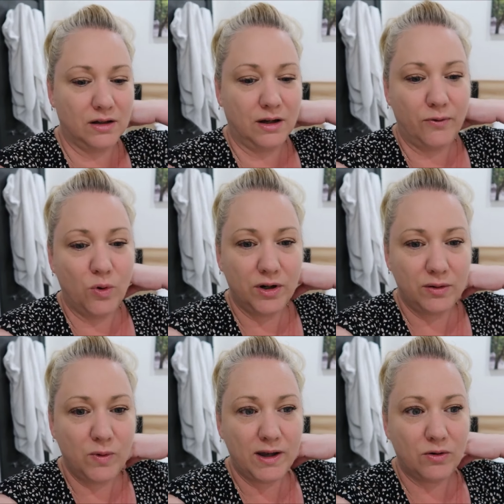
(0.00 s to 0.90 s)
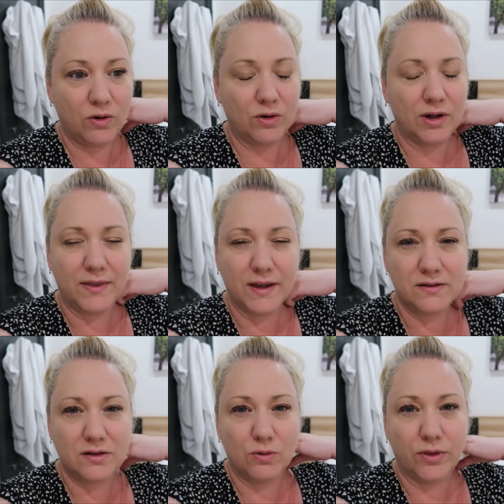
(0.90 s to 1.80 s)
I've ordered one on, I think it's
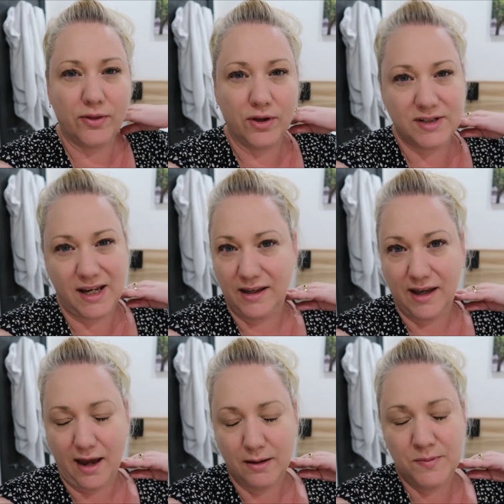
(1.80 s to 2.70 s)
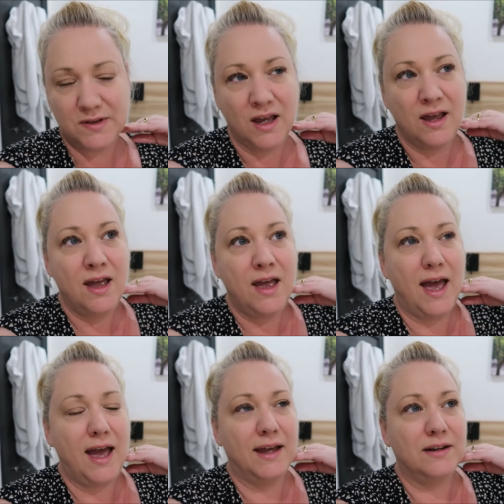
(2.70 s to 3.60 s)
called 13 Cabs.
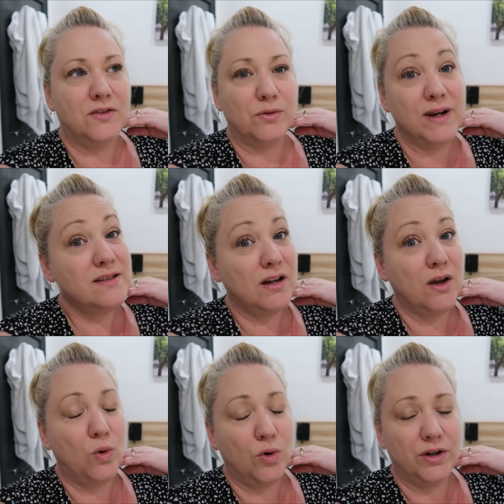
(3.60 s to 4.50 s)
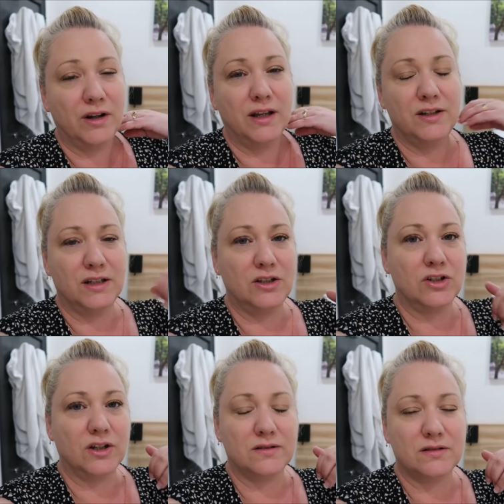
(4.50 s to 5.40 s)
And the reason I ordered it and didn't
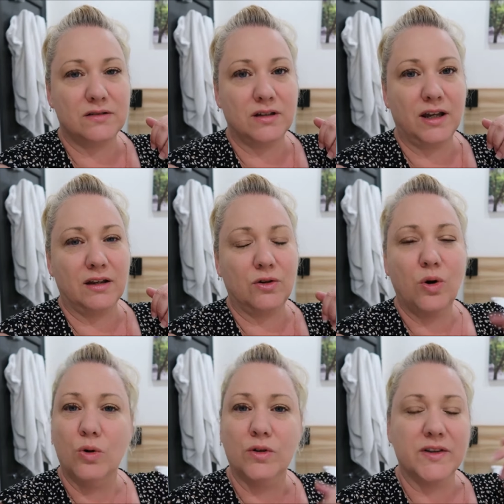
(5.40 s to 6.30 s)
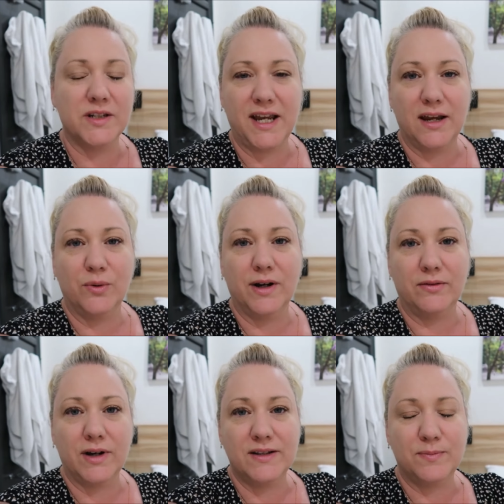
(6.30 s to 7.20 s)
just like call on the day or
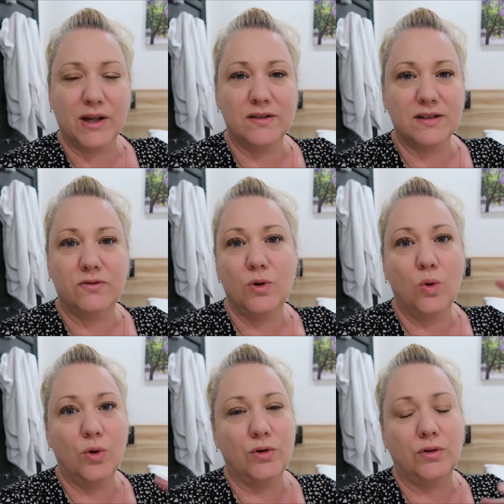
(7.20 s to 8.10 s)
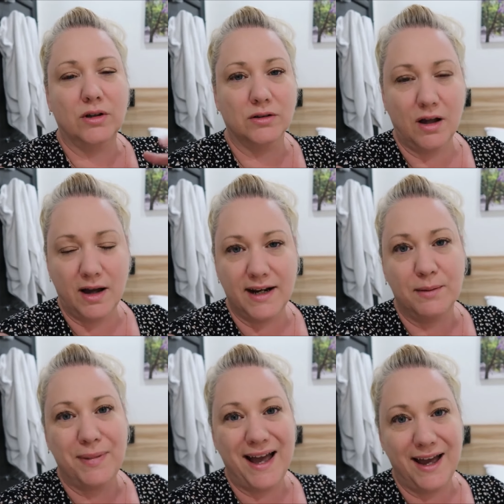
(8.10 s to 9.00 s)
whatever is because if you order online
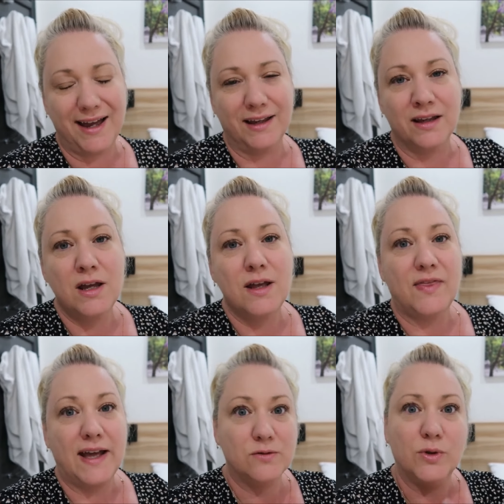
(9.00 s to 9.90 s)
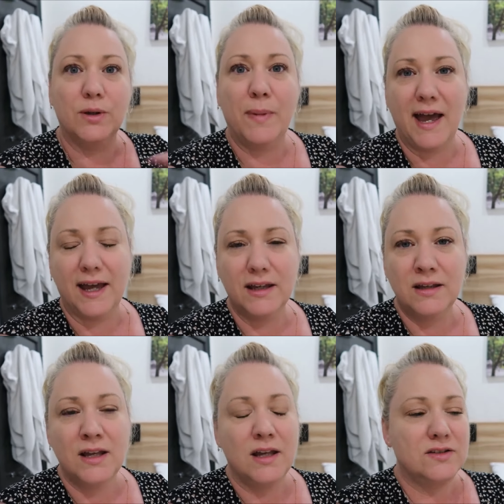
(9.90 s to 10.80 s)
and pay, that's what you pay.